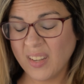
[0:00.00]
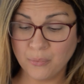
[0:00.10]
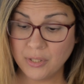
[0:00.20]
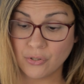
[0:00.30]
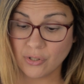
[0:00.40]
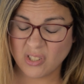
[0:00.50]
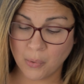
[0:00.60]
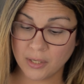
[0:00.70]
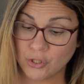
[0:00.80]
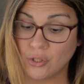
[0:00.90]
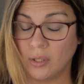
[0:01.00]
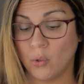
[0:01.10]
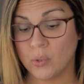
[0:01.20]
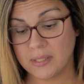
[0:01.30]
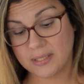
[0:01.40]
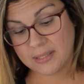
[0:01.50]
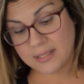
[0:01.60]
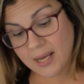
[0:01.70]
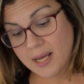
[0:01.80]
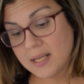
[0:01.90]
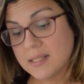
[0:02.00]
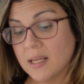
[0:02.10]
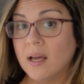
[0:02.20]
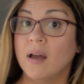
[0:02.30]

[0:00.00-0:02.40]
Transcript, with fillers: Research question, quizzes and tests,